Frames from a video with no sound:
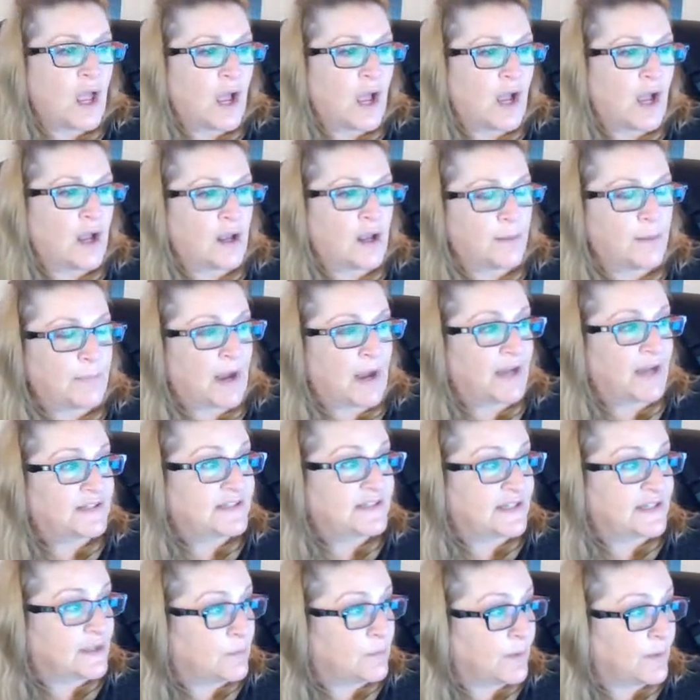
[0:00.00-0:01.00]
I
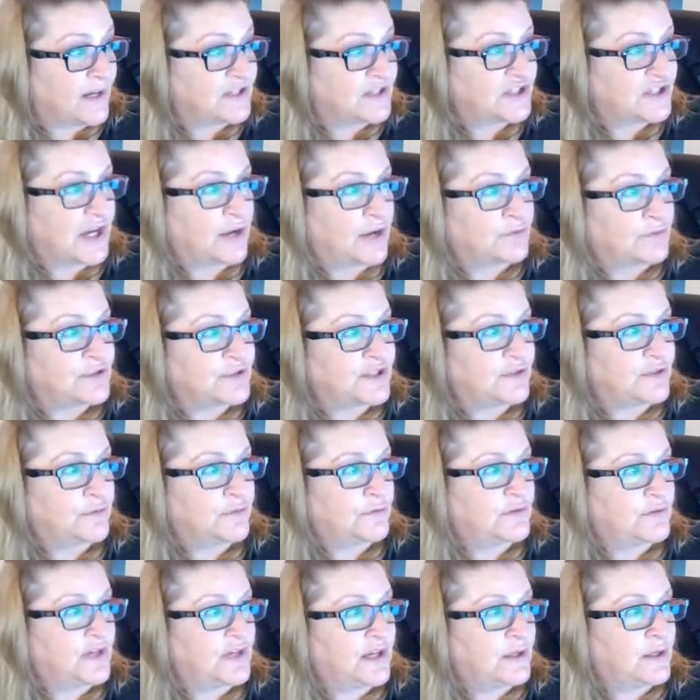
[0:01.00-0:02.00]
did reach out to
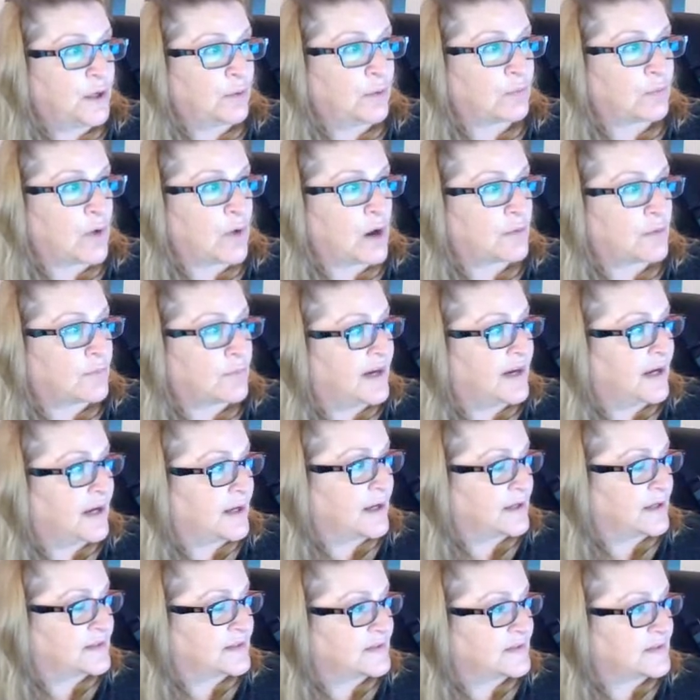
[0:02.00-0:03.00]
Nino
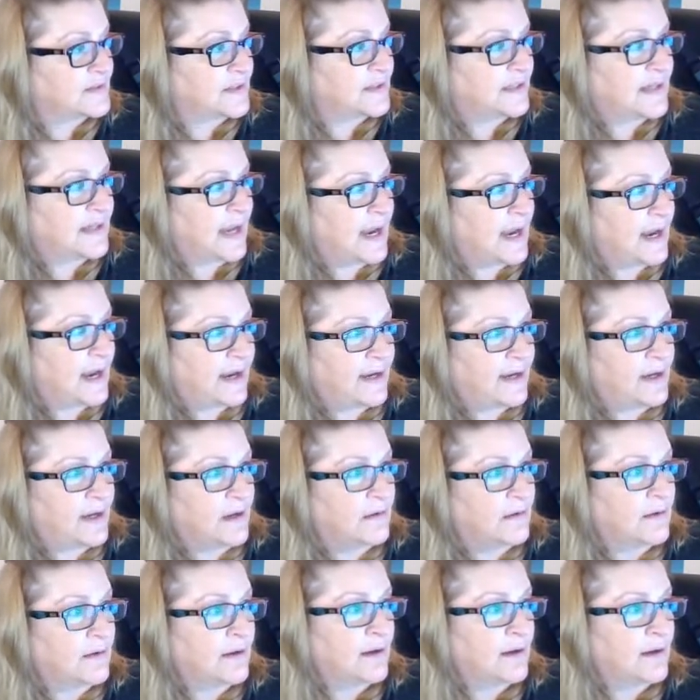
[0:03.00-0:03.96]
Rodriguez today.